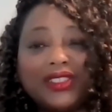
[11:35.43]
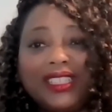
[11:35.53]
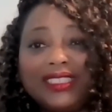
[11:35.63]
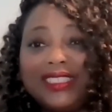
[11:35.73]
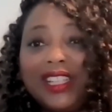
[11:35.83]
so
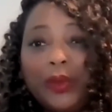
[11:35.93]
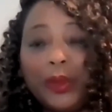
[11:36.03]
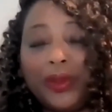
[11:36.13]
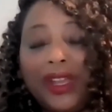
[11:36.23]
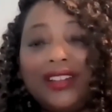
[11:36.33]
let's tell
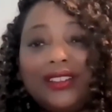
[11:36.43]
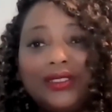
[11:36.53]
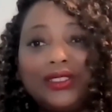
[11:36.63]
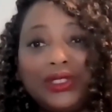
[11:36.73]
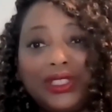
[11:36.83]
people
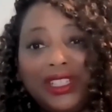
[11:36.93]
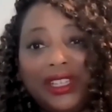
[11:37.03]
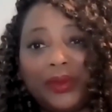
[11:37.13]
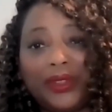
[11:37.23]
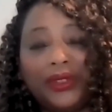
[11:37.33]
how to
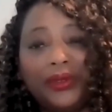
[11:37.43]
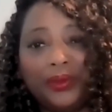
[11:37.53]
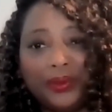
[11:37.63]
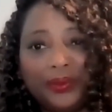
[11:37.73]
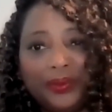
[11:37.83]
connect with you